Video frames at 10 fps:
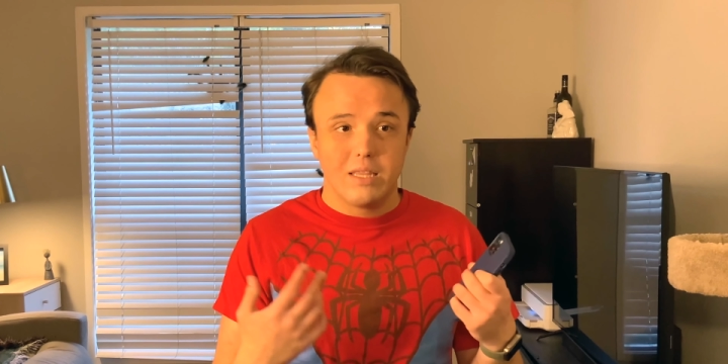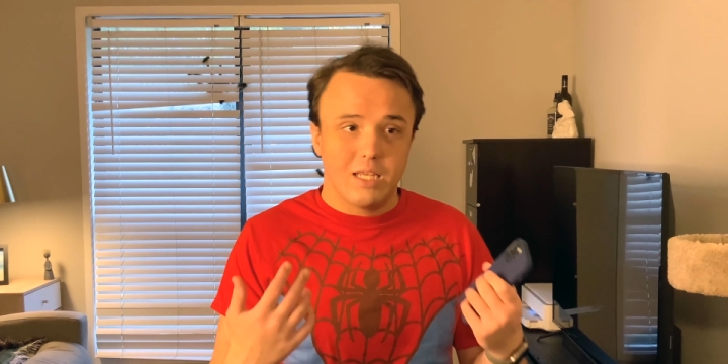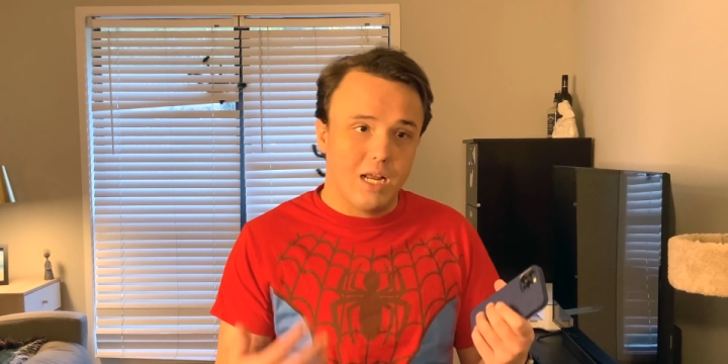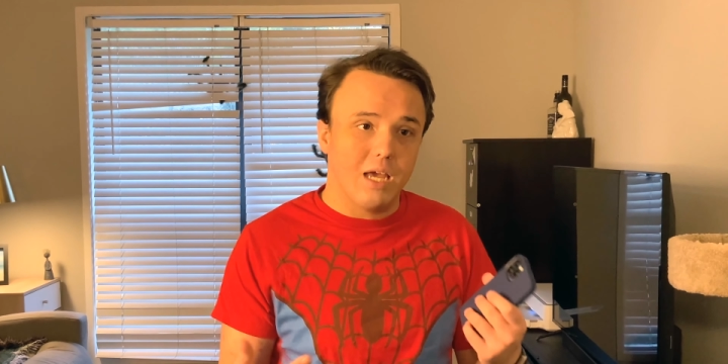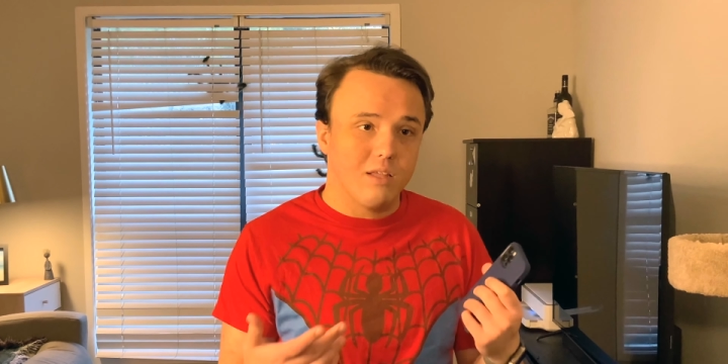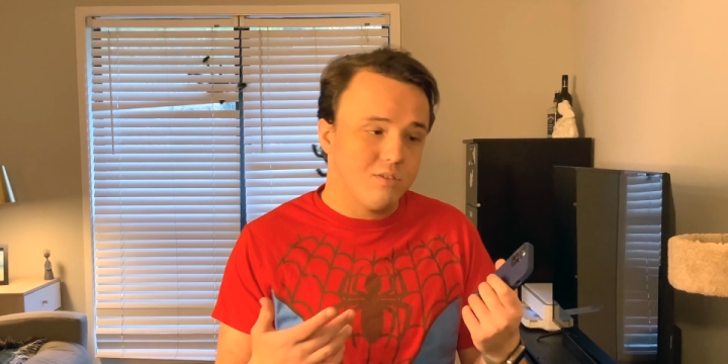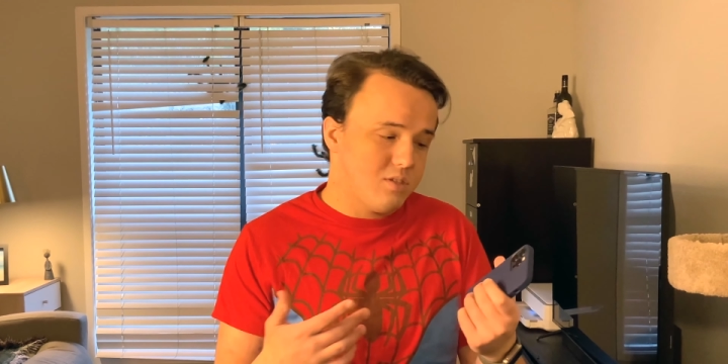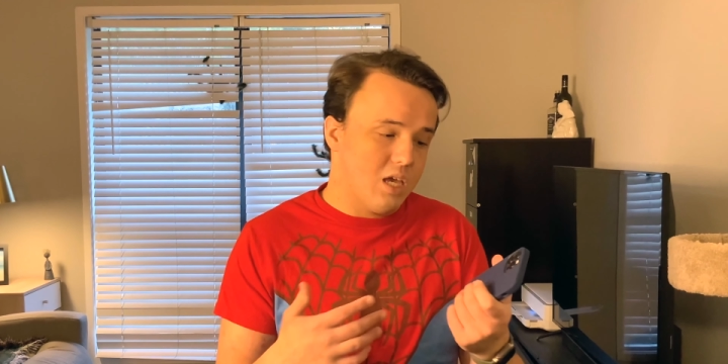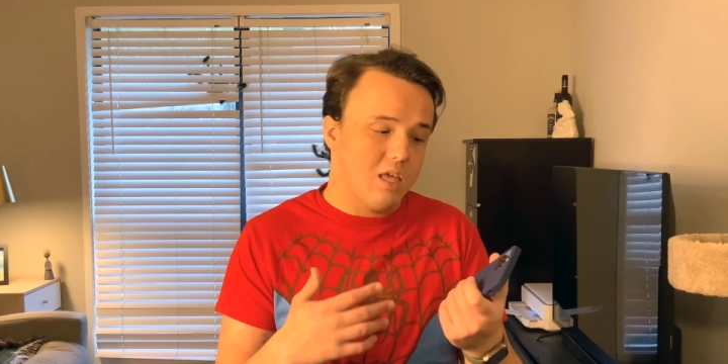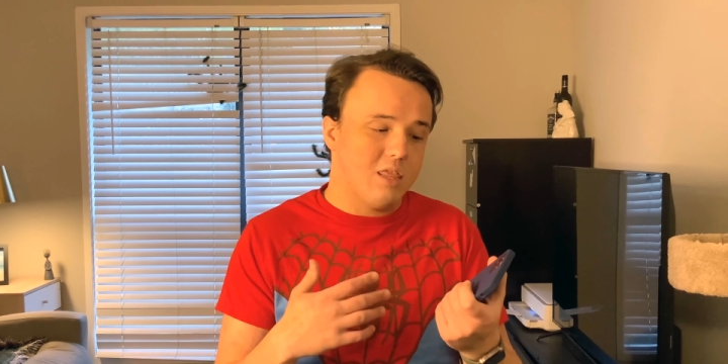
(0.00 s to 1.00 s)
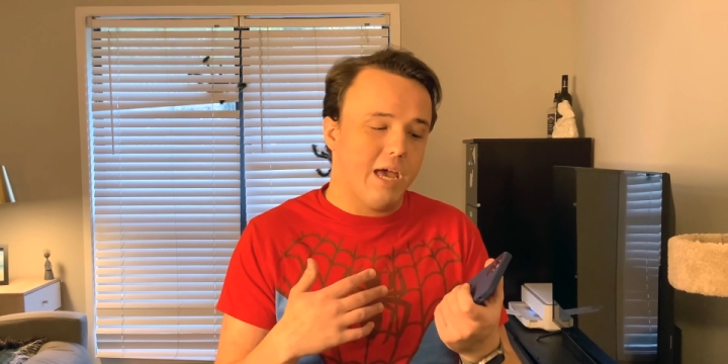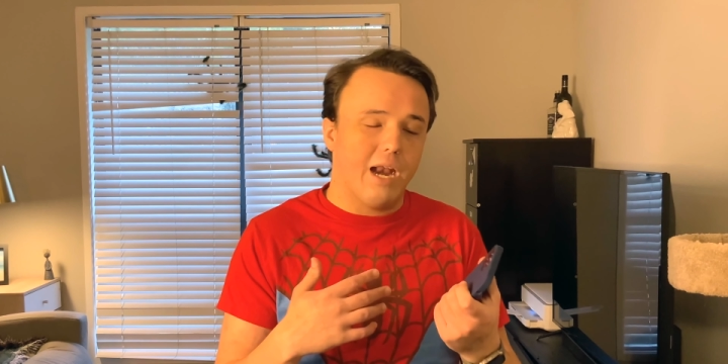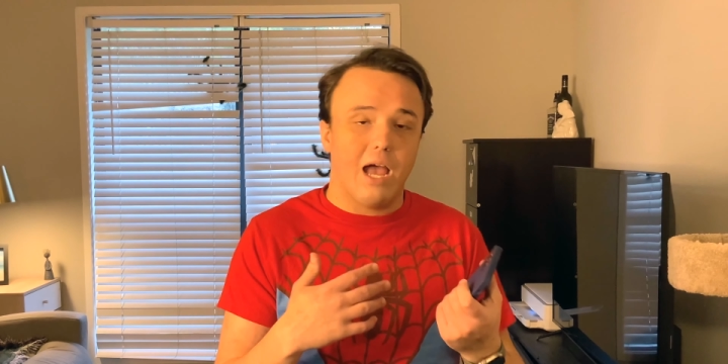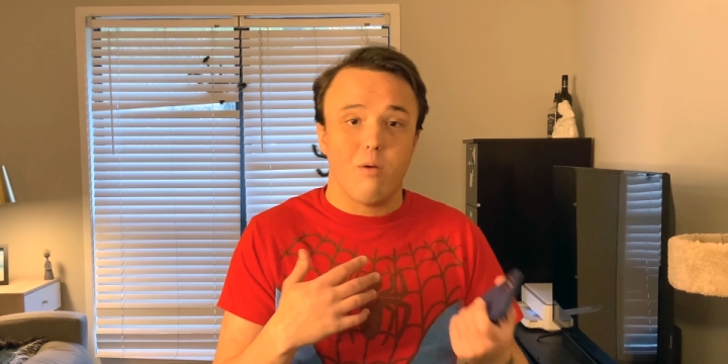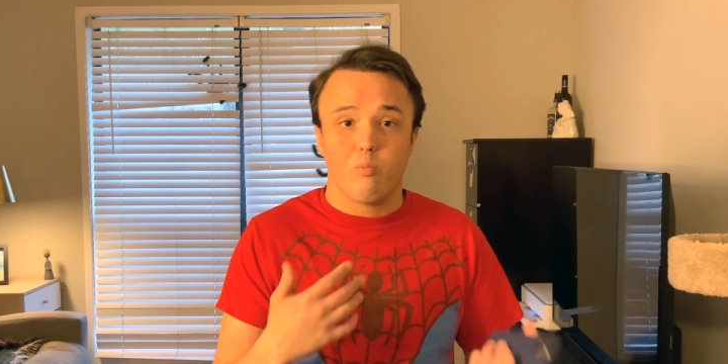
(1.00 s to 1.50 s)
that I can say
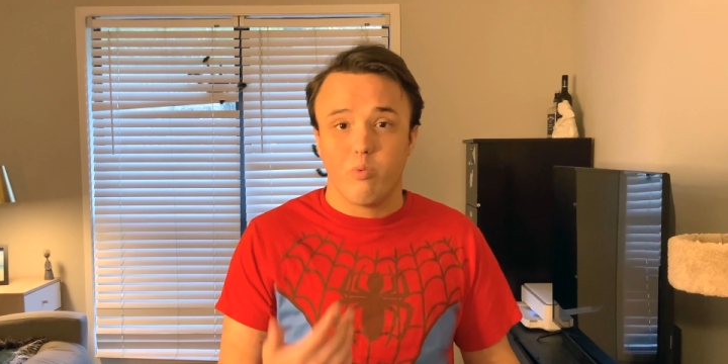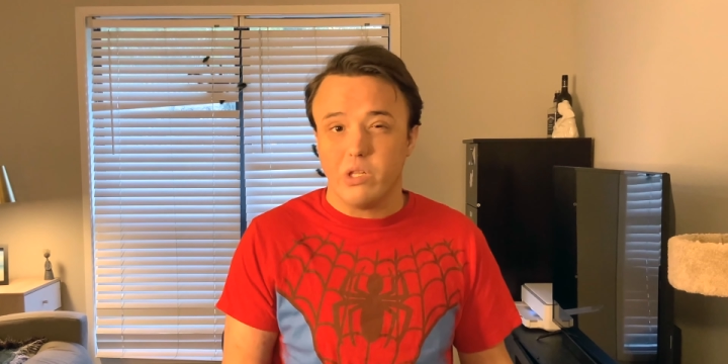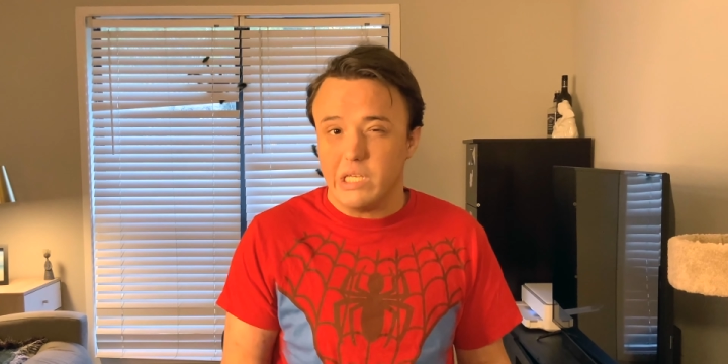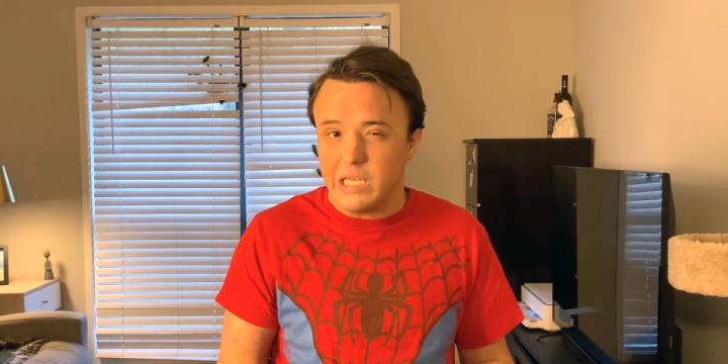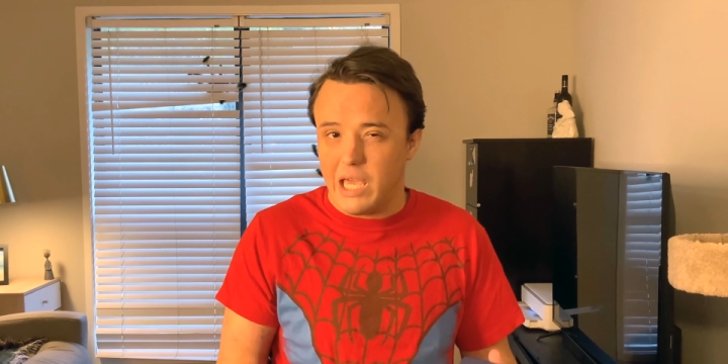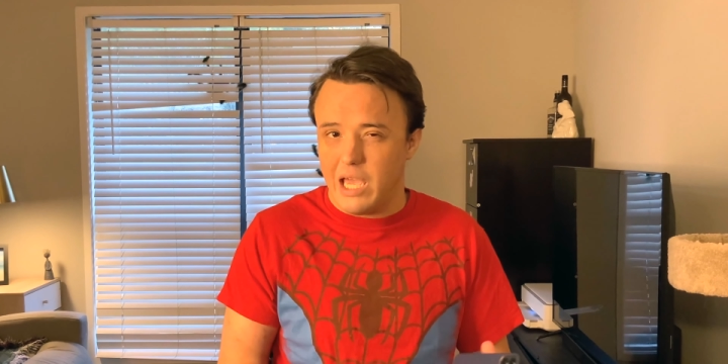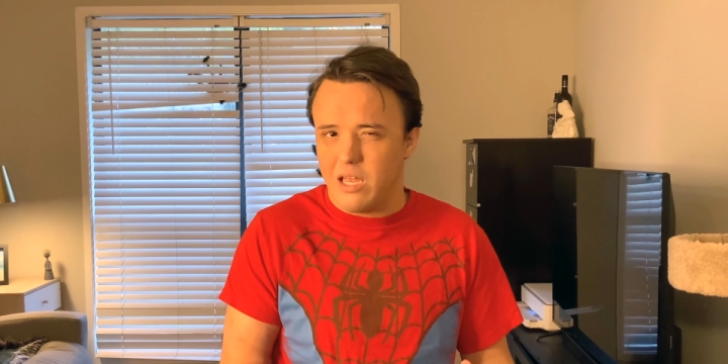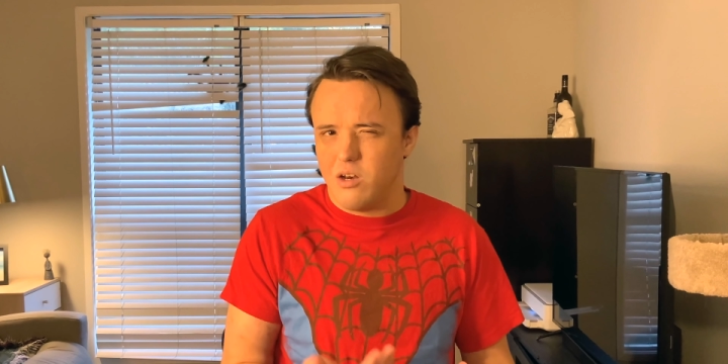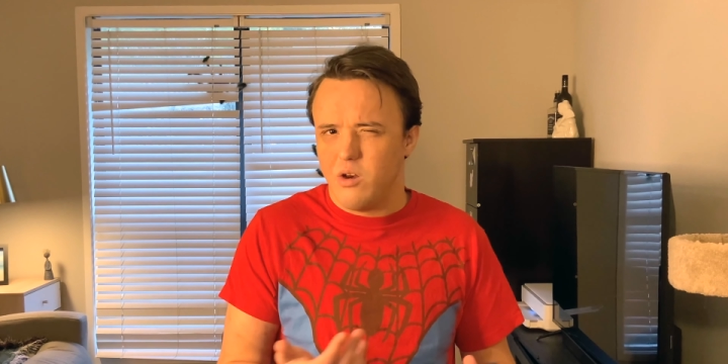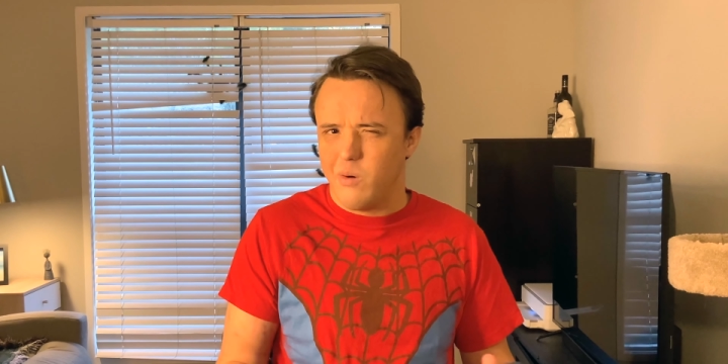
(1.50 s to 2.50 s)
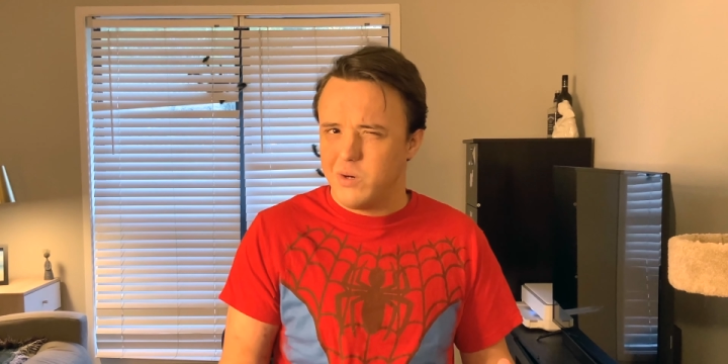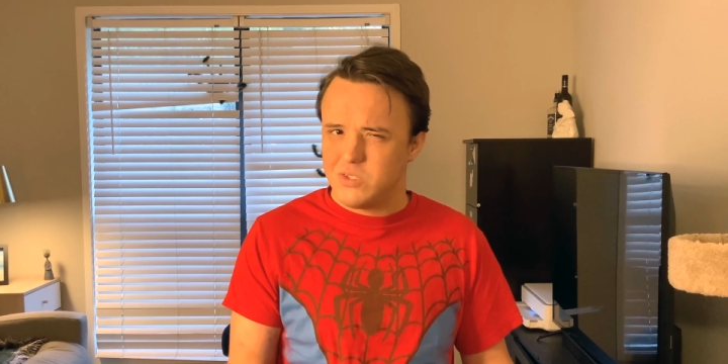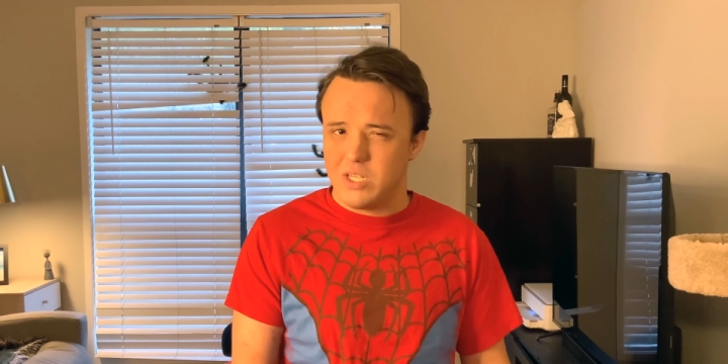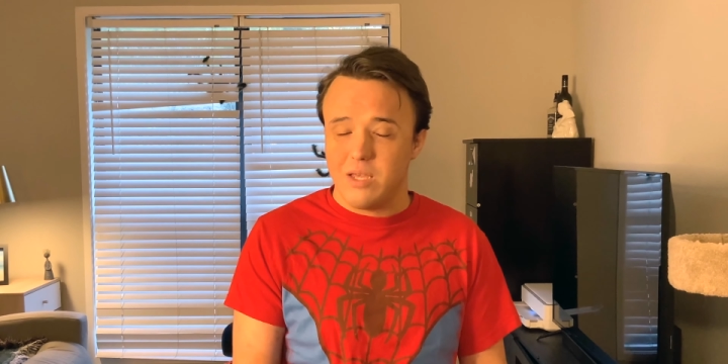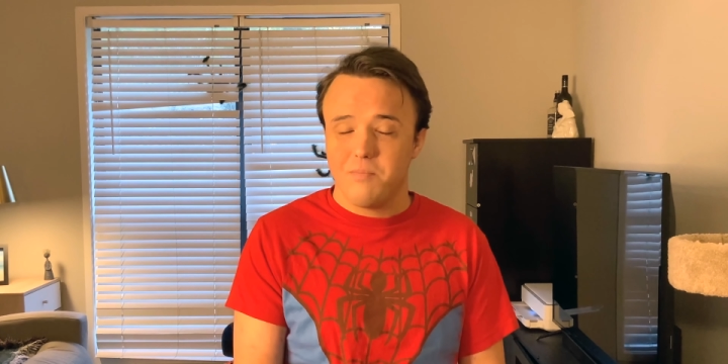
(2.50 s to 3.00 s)
that I really can't
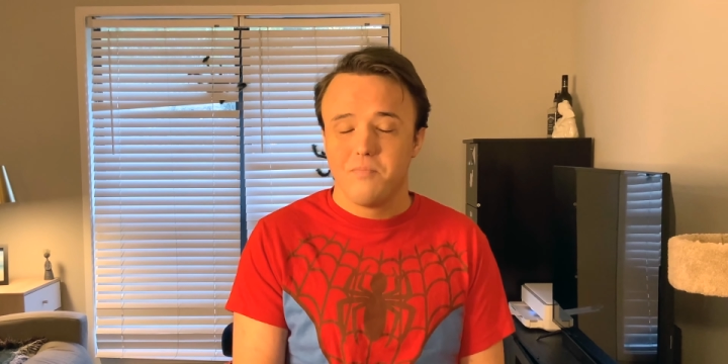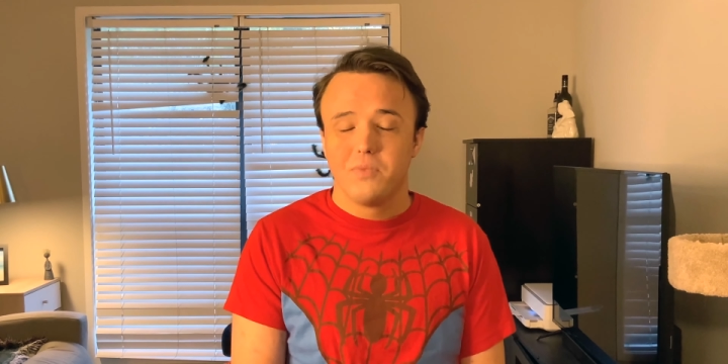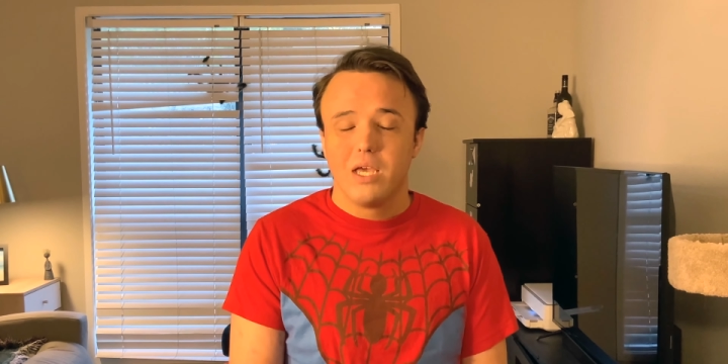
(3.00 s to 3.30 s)
notice it.